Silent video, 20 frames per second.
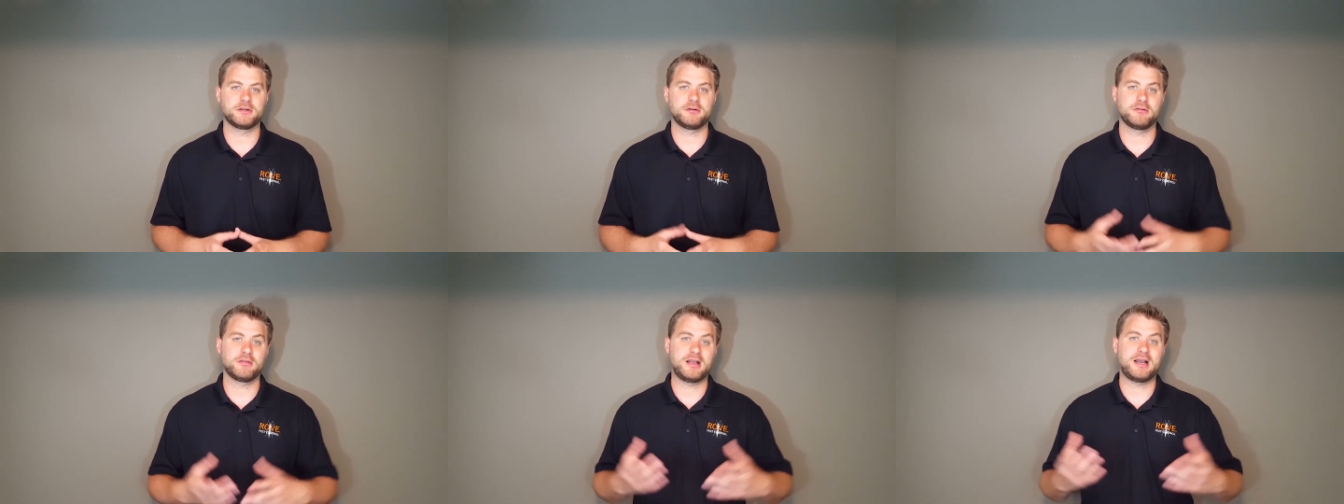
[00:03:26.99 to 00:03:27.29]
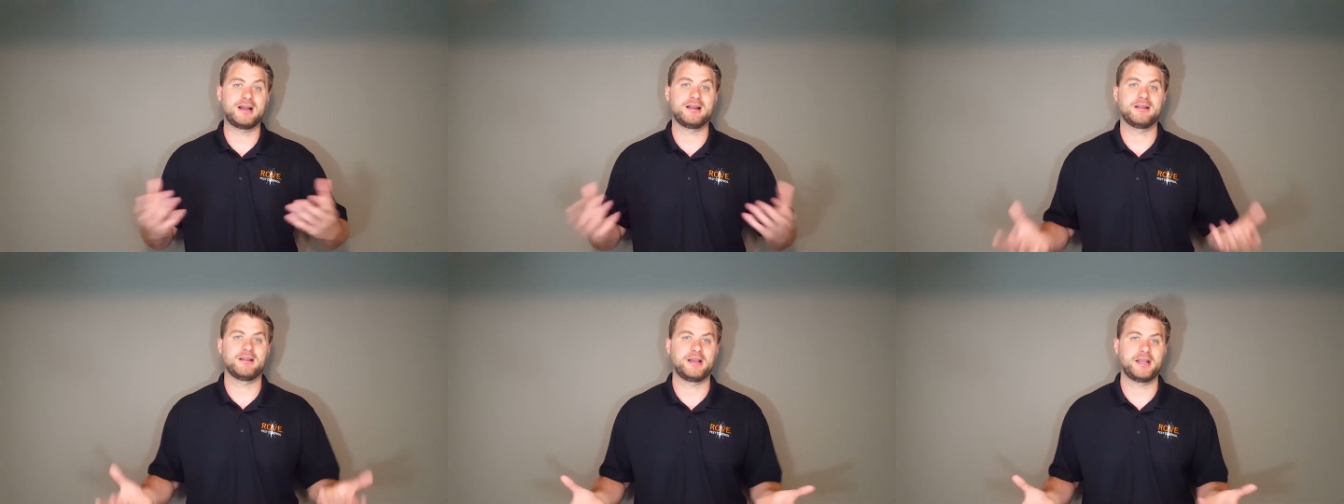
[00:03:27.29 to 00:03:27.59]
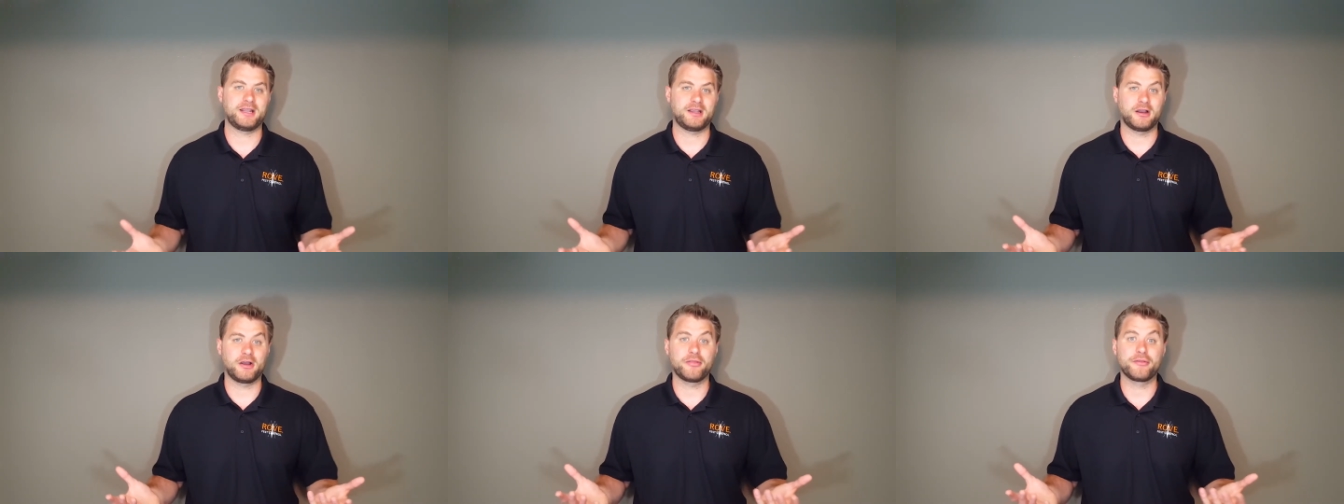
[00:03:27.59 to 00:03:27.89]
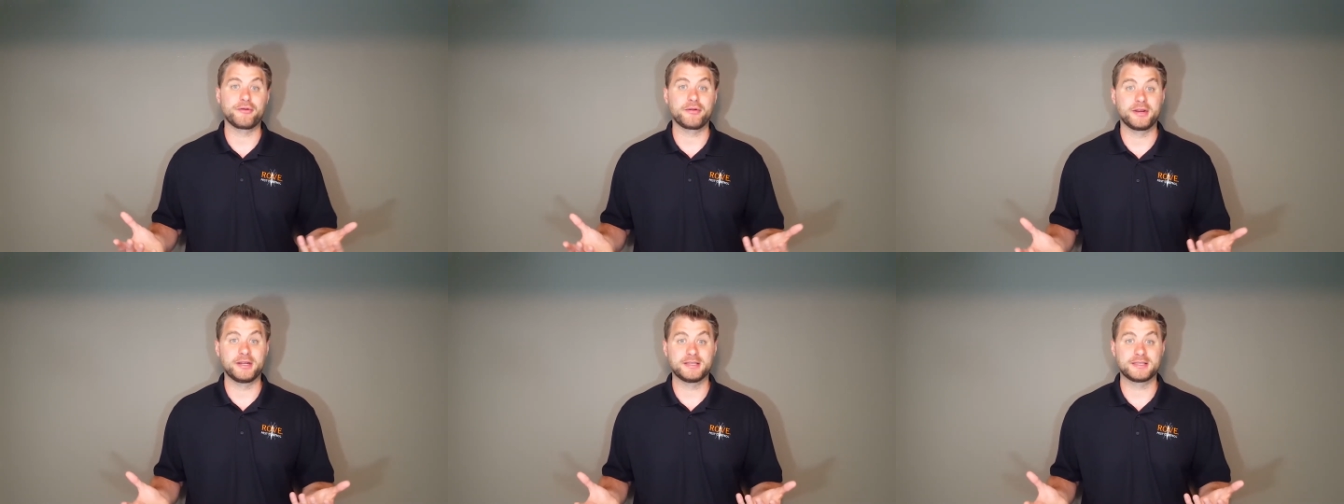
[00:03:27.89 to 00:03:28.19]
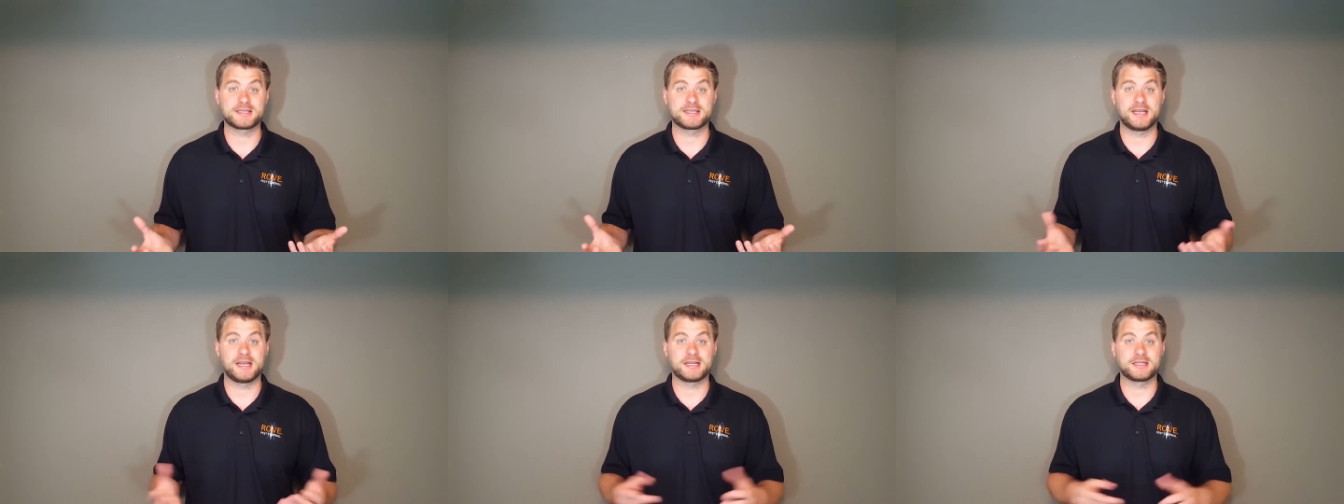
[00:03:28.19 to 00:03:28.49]
they're a lot like other
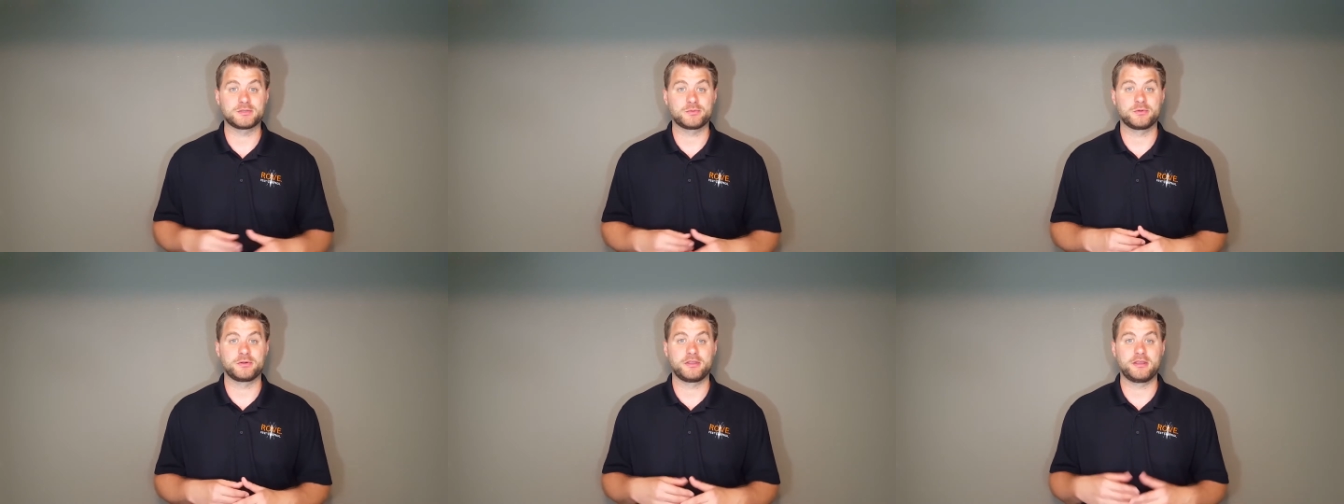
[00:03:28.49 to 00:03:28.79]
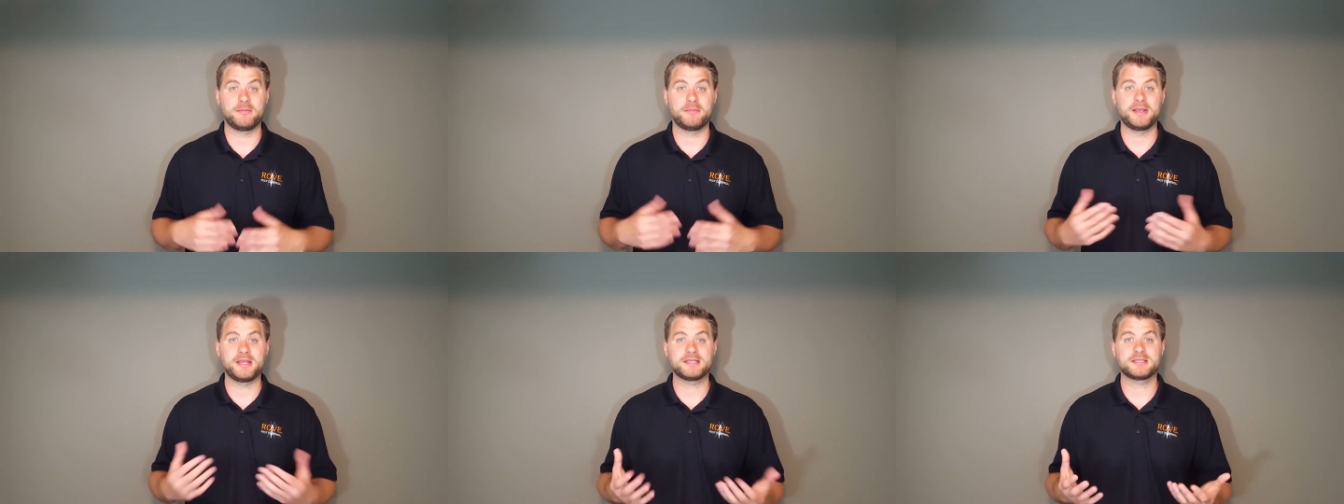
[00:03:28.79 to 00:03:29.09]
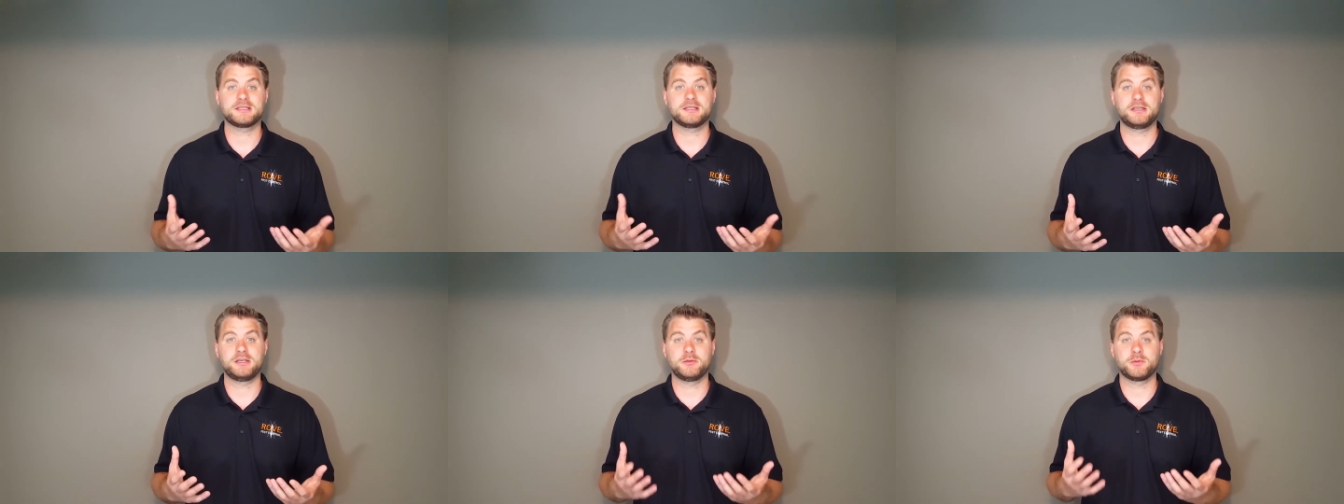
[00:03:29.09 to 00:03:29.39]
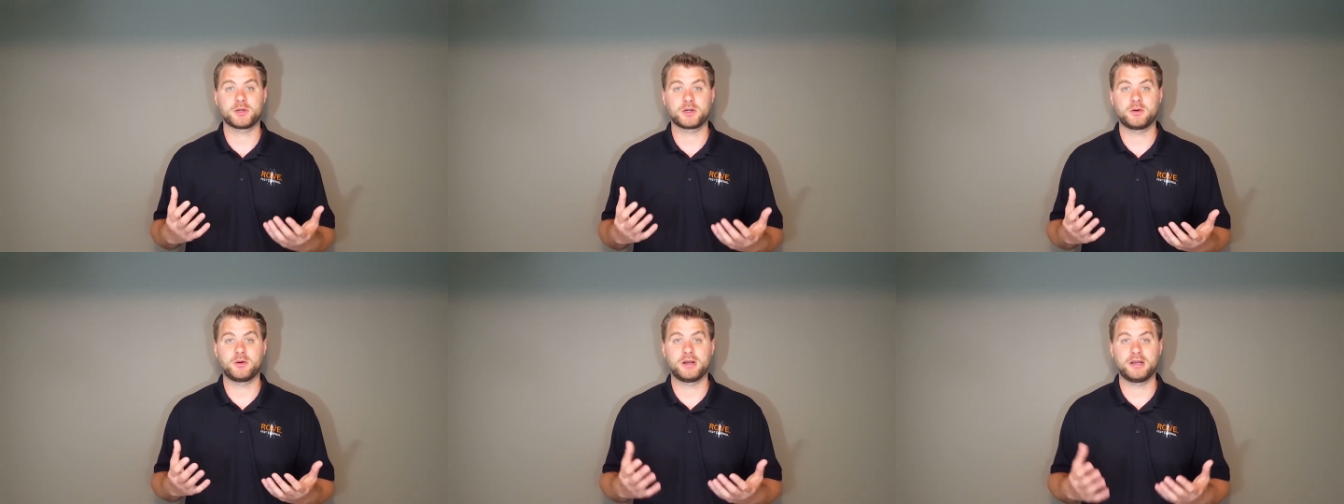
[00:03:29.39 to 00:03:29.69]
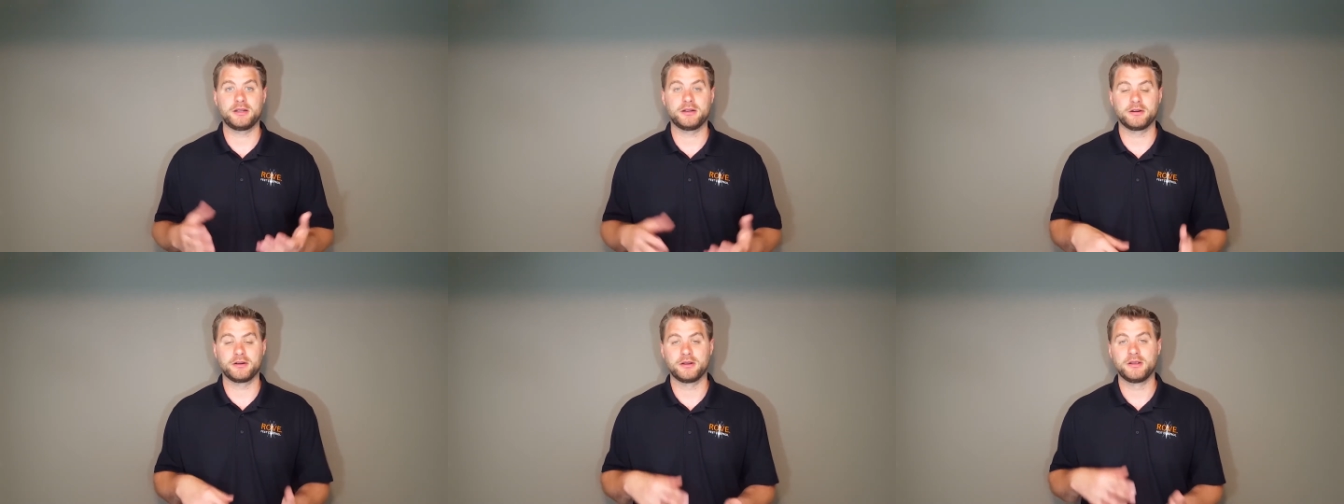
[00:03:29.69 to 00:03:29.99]
insects where they basically
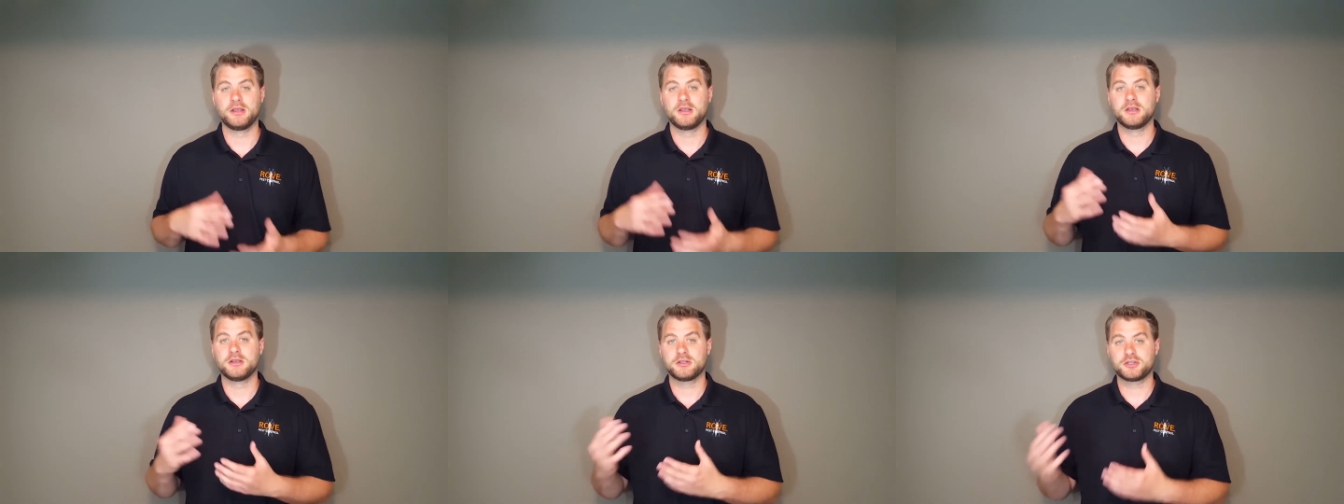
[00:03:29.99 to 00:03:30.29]
require